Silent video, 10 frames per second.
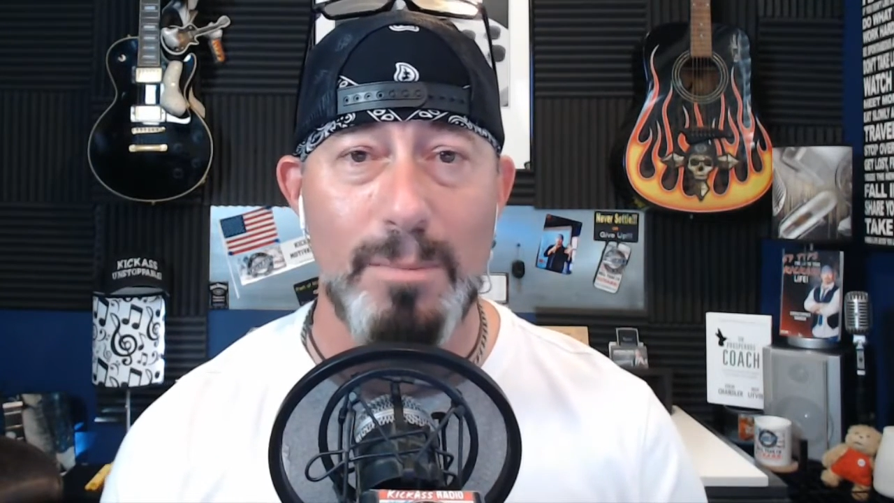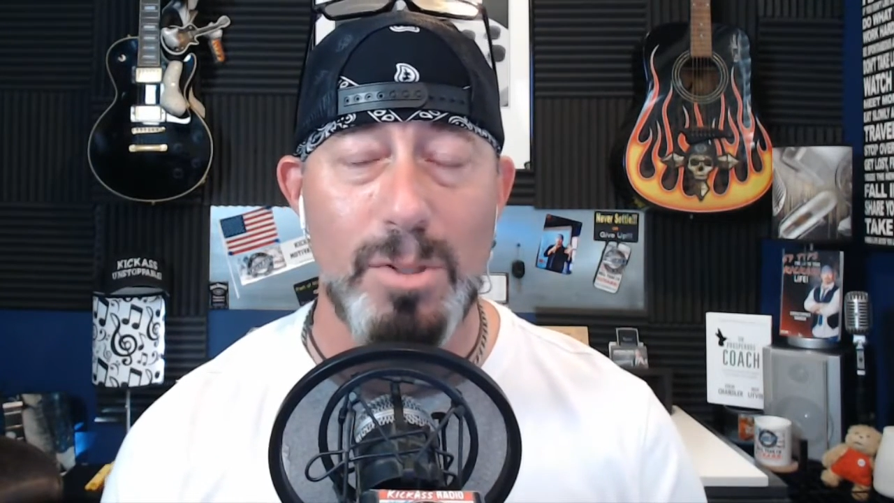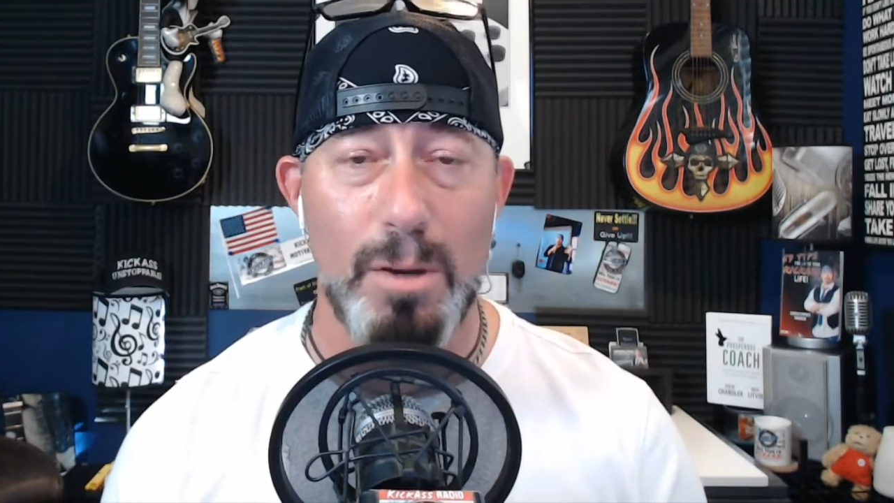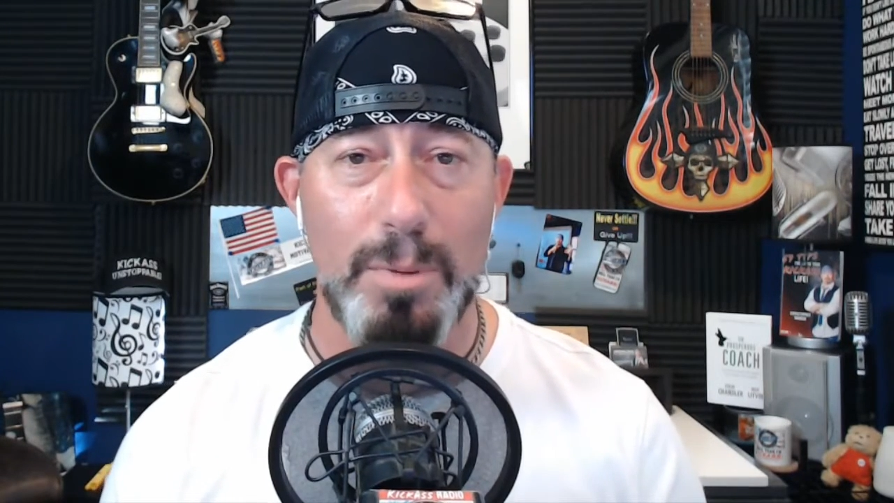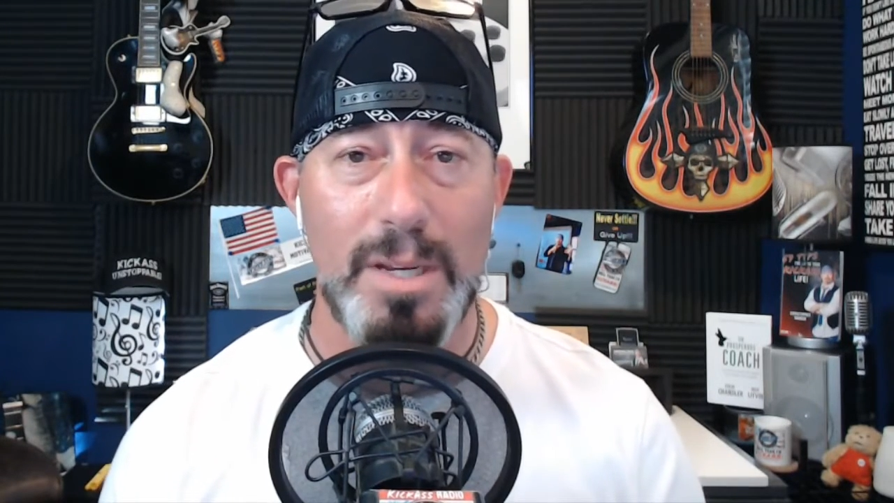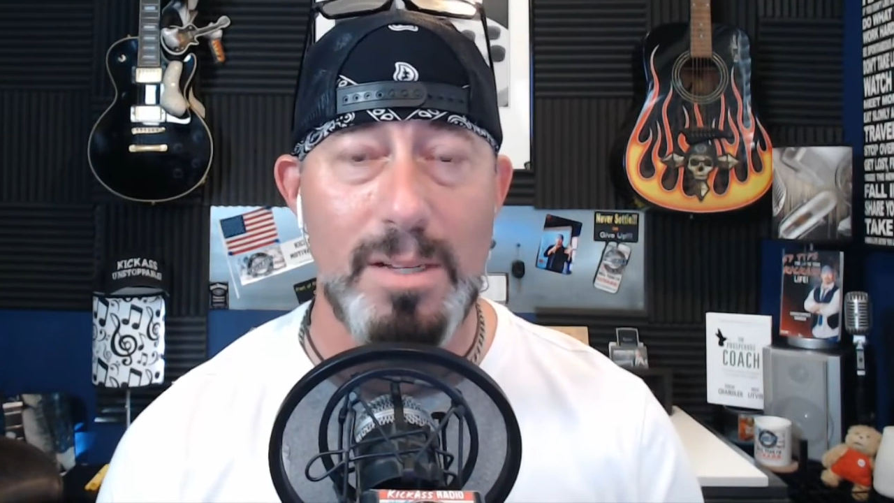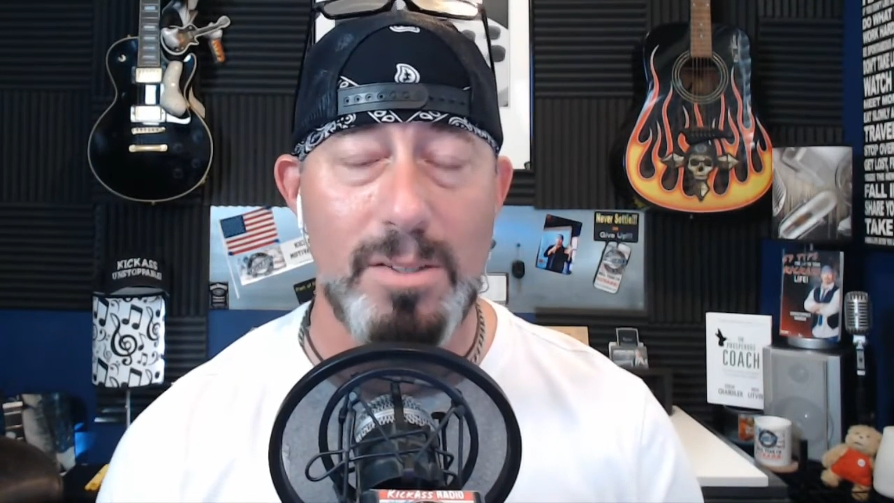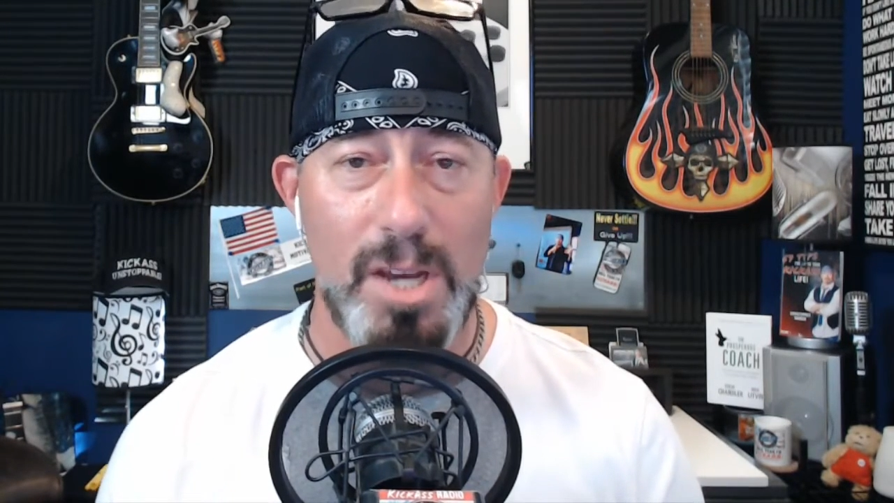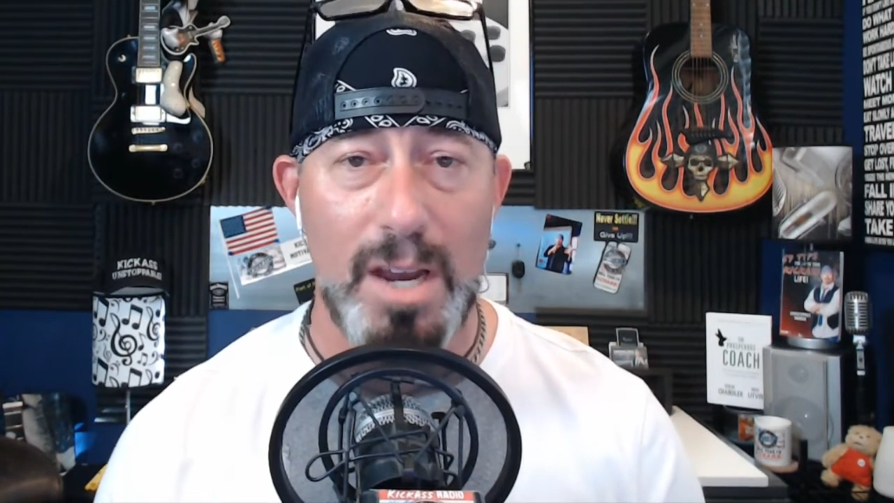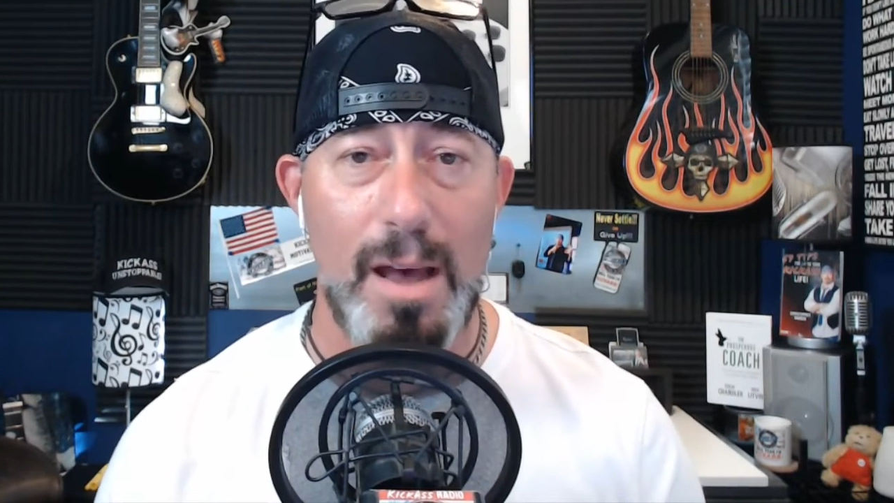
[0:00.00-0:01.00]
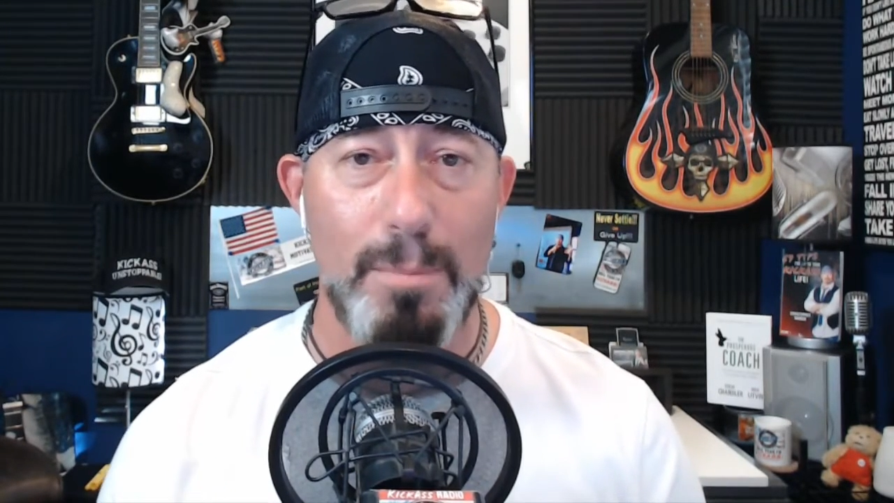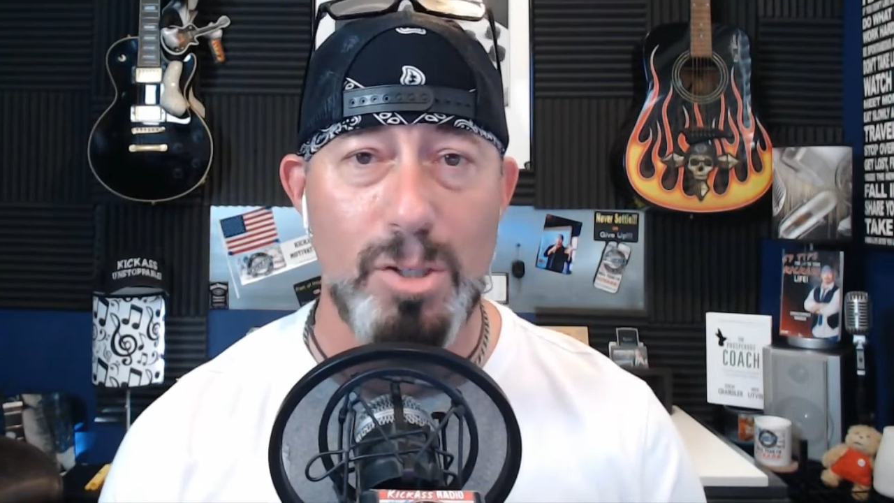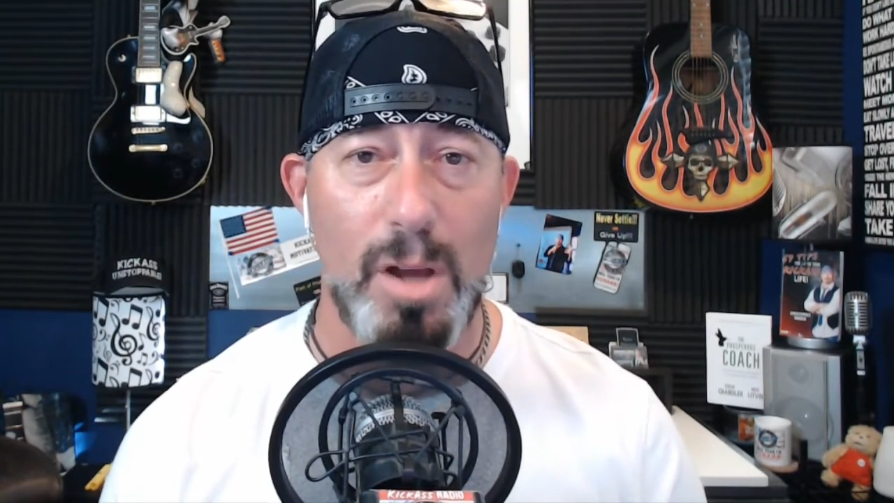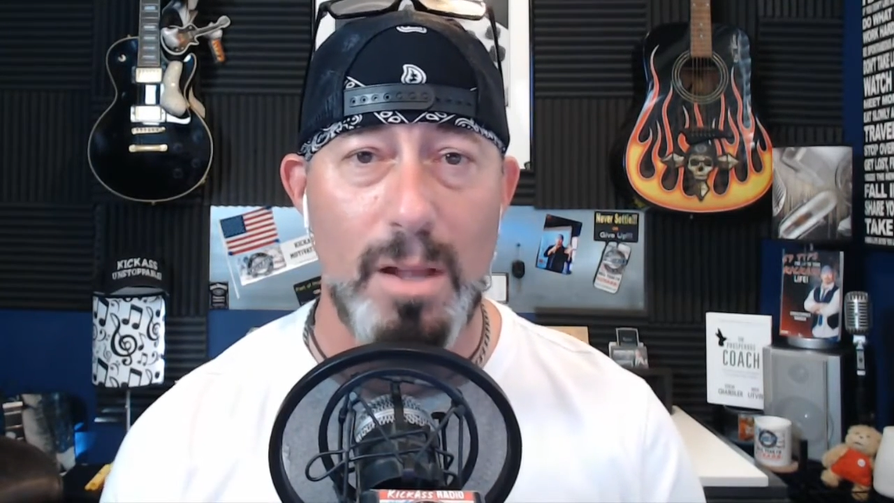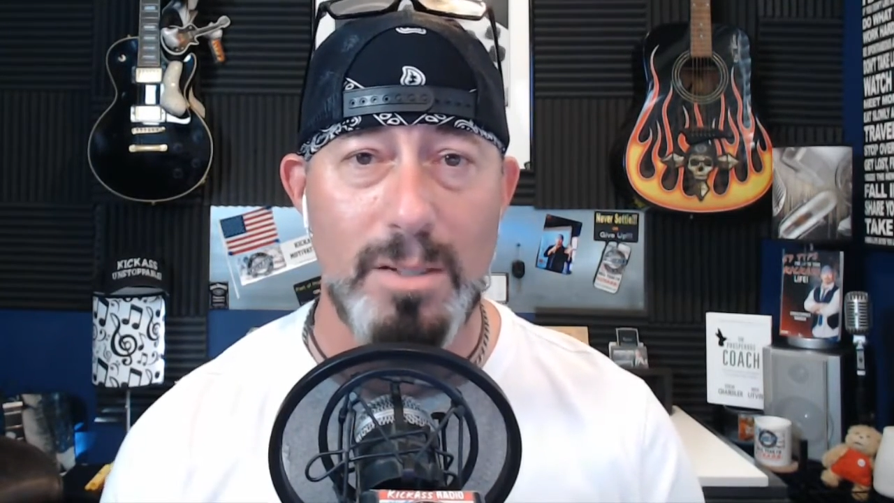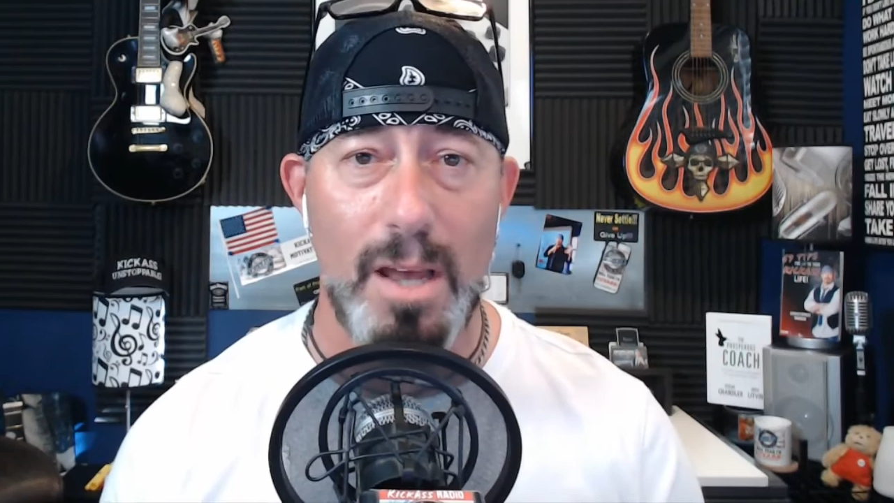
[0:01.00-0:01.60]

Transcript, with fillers: So please check out Bishal and